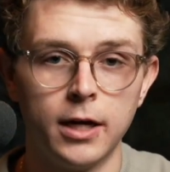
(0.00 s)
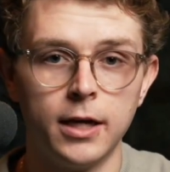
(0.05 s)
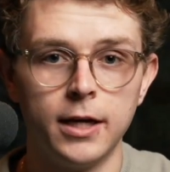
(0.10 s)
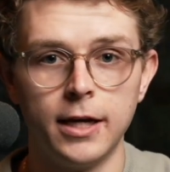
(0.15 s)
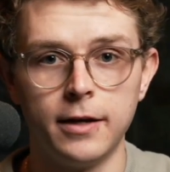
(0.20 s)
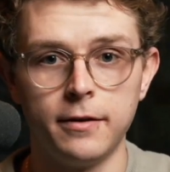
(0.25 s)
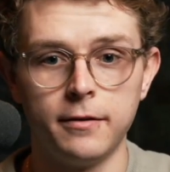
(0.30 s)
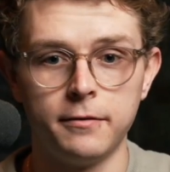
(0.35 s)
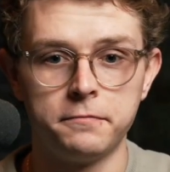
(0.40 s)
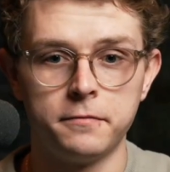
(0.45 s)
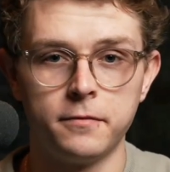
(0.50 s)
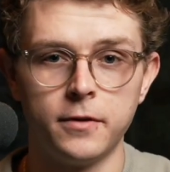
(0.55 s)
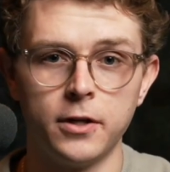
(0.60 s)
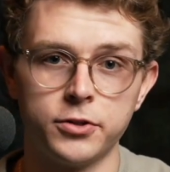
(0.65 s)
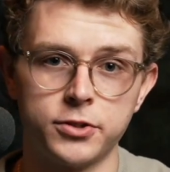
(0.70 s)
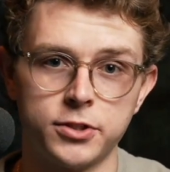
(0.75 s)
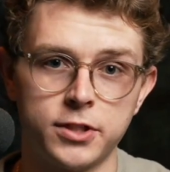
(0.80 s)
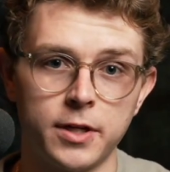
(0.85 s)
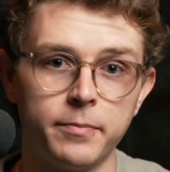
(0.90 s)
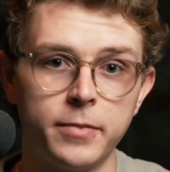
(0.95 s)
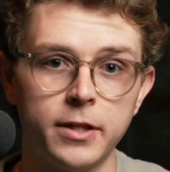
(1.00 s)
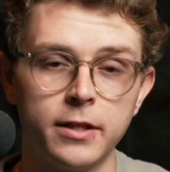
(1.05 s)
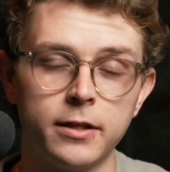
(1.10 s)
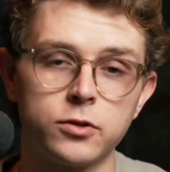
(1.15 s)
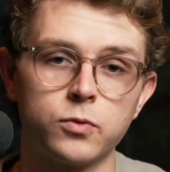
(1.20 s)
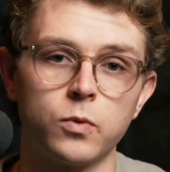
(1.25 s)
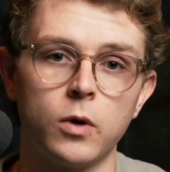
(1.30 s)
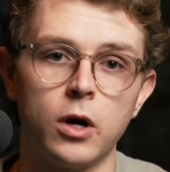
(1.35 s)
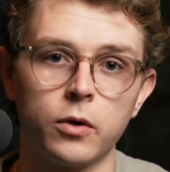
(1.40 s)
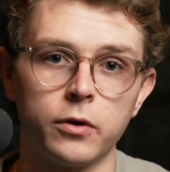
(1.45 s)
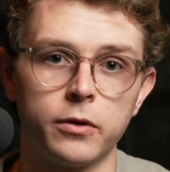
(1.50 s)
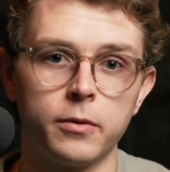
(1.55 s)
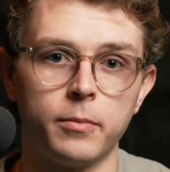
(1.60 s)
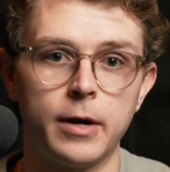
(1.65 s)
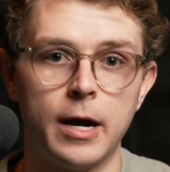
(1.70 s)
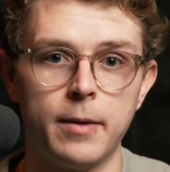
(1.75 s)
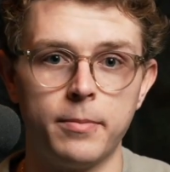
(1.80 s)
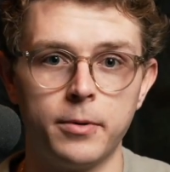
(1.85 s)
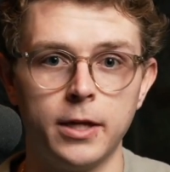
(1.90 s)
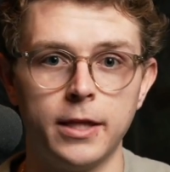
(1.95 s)
If there's something that's wrong with the
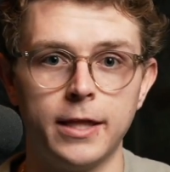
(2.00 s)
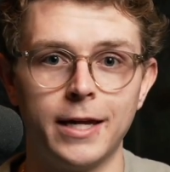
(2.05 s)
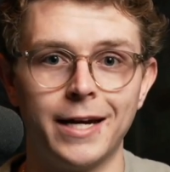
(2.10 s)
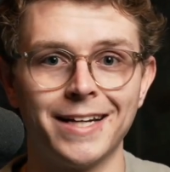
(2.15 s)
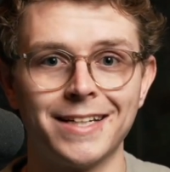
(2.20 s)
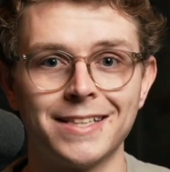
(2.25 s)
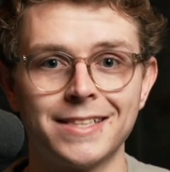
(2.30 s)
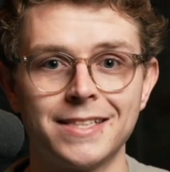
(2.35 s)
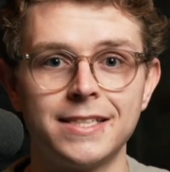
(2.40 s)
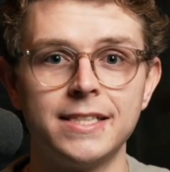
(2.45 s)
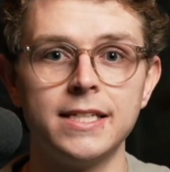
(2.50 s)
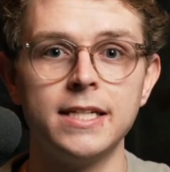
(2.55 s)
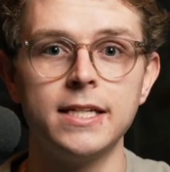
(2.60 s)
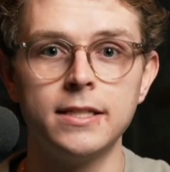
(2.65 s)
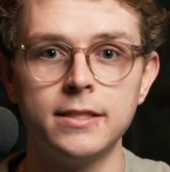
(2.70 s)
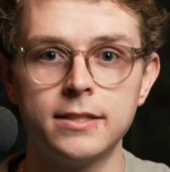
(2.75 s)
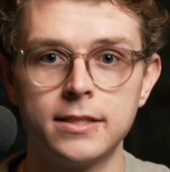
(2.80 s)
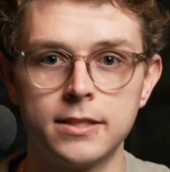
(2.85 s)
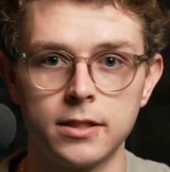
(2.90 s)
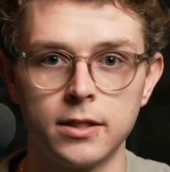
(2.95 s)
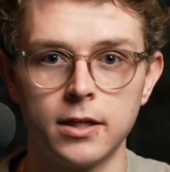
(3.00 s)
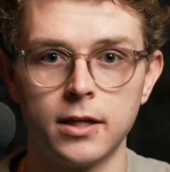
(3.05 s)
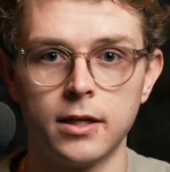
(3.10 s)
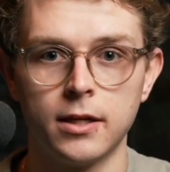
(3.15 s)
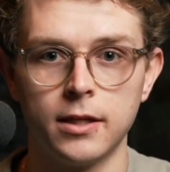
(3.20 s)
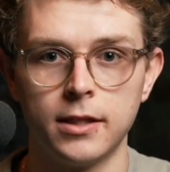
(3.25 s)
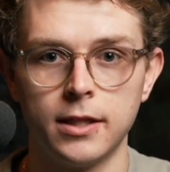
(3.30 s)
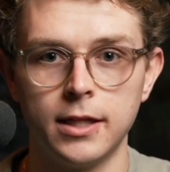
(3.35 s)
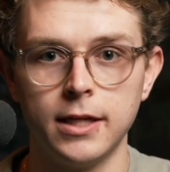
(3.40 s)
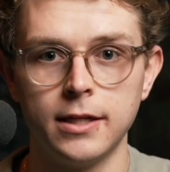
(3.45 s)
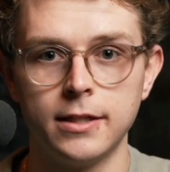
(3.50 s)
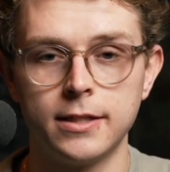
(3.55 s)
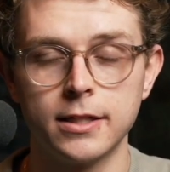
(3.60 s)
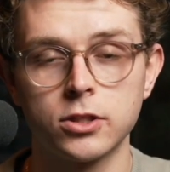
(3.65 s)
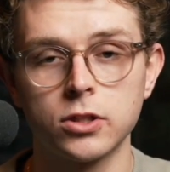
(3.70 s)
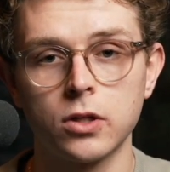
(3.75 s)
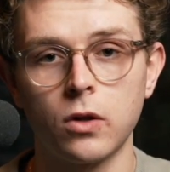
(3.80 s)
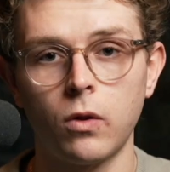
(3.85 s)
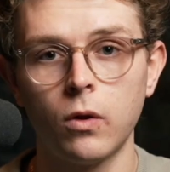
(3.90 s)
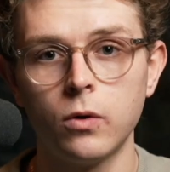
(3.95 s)
property that exceeds the
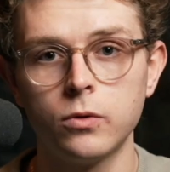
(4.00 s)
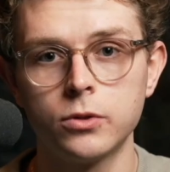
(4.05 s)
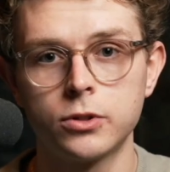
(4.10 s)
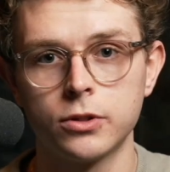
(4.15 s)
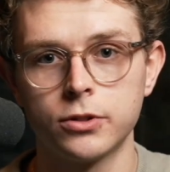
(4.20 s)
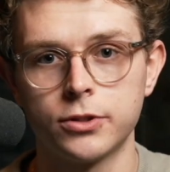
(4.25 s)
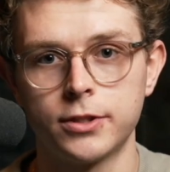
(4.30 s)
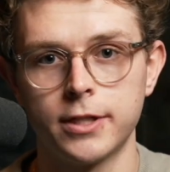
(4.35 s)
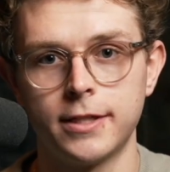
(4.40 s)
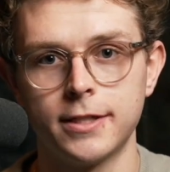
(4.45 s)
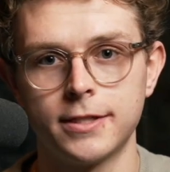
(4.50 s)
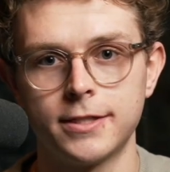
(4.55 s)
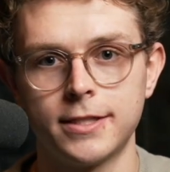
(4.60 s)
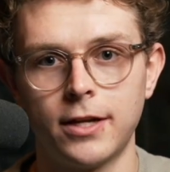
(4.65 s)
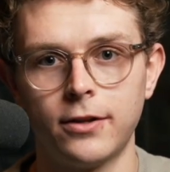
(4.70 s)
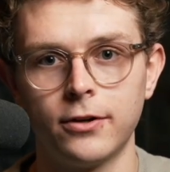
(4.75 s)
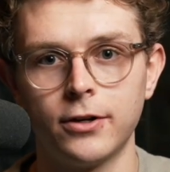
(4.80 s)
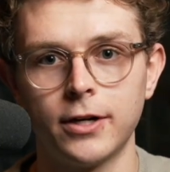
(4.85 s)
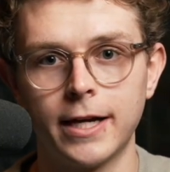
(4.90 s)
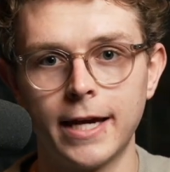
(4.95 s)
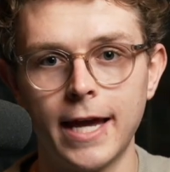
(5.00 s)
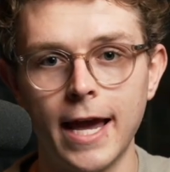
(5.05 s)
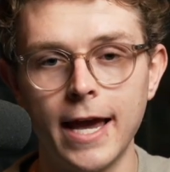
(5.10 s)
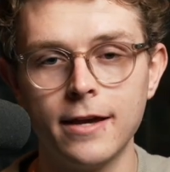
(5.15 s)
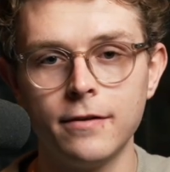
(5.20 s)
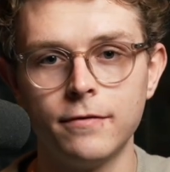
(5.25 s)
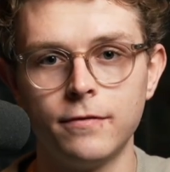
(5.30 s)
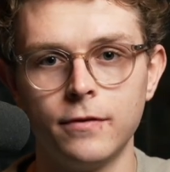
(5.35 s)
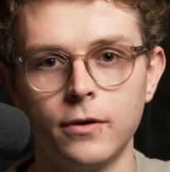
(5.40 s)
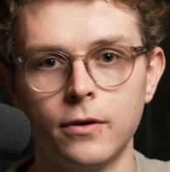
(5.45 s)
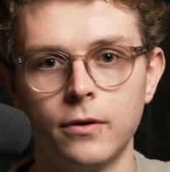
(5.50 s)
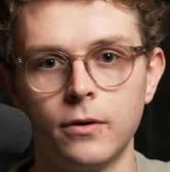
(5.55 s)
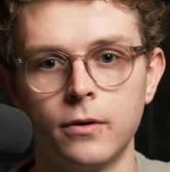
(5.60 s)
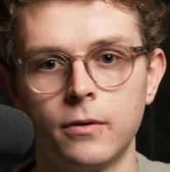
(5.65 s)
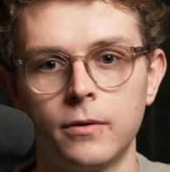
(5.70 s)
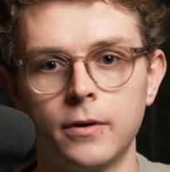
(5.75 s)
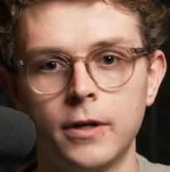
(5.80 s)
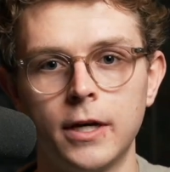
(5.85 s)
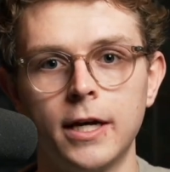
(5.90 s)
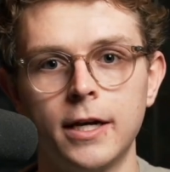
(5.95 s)
disclosures that the seller gave
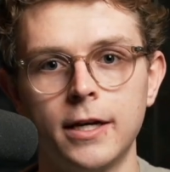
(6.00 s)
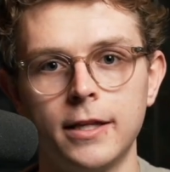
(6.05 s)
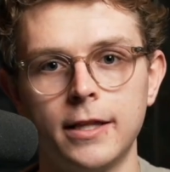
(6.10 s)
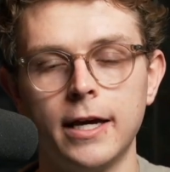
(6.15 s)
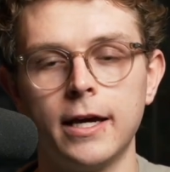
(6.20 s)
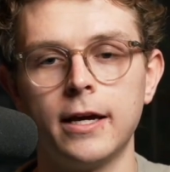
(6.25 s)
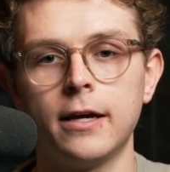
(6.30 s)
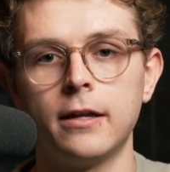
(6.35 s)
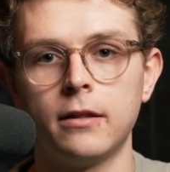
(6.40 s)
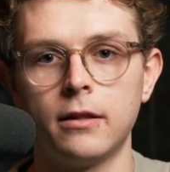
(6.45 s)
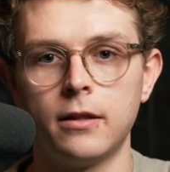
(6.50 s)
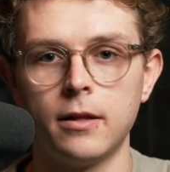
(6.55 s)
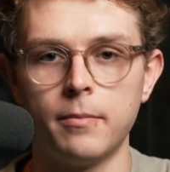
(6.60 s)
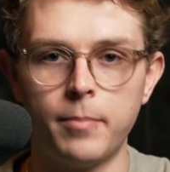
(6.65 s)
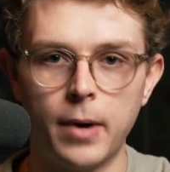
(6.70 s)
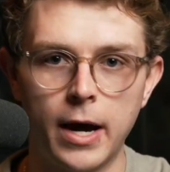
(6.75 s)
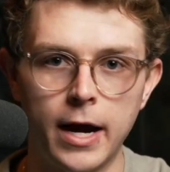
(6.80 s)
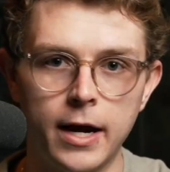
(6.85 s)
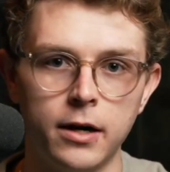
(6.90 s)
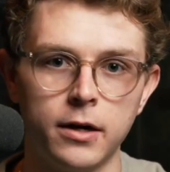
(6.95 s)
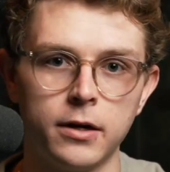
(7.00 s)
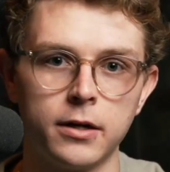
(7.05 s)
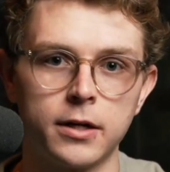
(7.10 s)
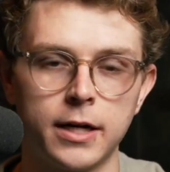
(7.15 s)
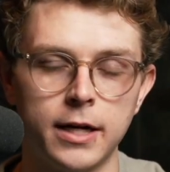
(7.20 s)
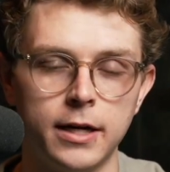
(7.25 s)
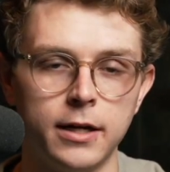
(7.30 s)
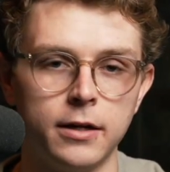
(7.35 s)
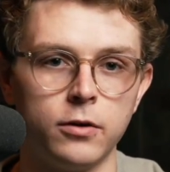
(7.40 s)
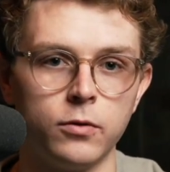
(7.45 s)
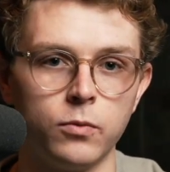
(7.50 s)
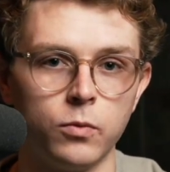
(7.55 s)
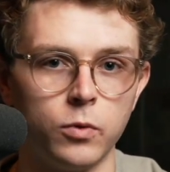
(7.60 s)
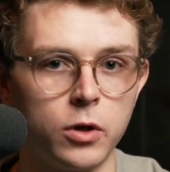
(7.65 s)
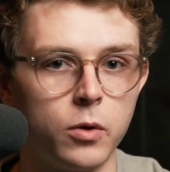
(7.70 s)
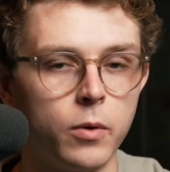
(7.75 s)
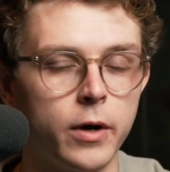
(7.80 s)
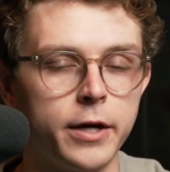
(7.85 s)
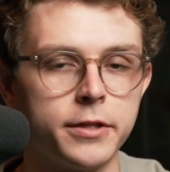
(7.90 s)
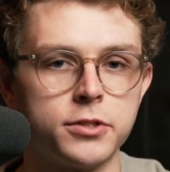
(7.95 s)
you, then the buyer can
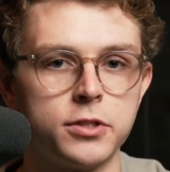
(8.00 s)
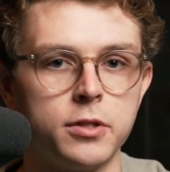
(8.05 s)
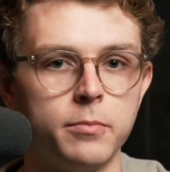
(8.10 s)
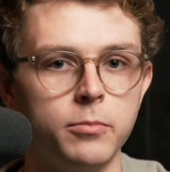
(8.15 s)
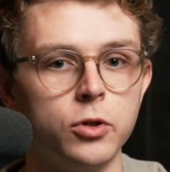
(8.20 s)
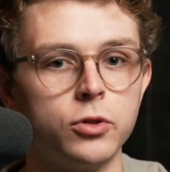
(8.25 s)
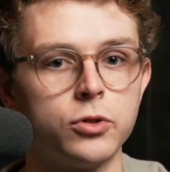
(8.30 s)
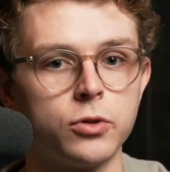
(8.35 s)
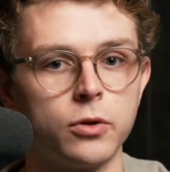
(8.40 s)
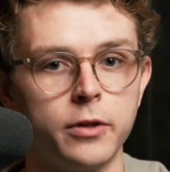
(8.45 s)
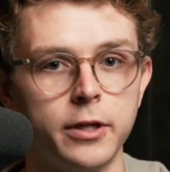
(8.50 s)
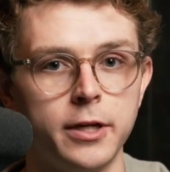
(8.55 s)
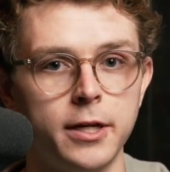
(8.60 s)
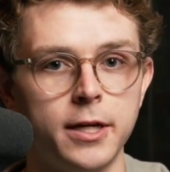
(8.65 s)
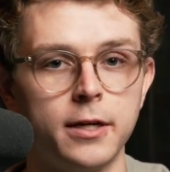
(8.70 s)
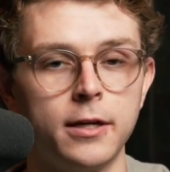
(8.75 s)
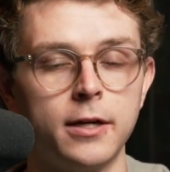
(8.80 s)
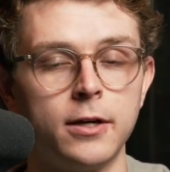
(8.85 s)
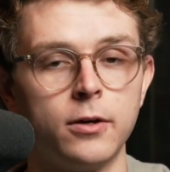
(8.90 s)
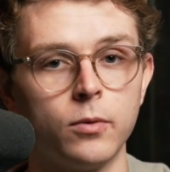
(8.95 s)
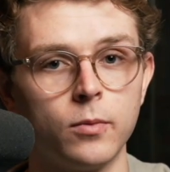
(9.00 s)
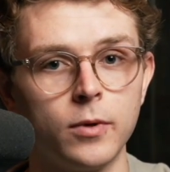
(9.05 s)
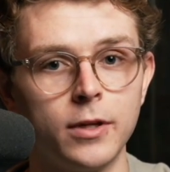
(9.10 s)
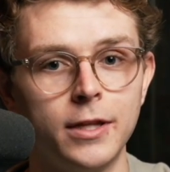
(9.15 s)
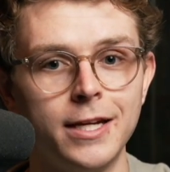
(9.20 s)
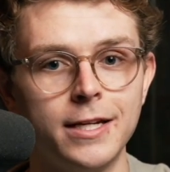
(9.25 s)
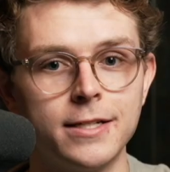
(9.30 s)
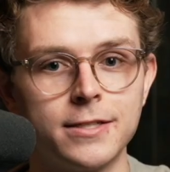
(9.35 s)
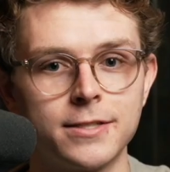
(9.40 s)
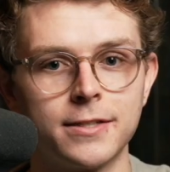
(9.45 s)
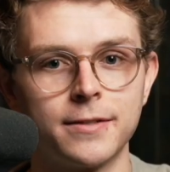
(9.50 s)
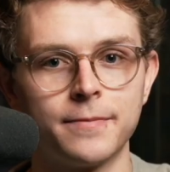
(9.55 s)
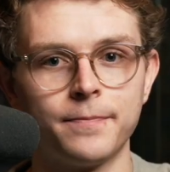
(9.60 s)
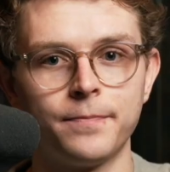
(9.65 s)
request to mutually release.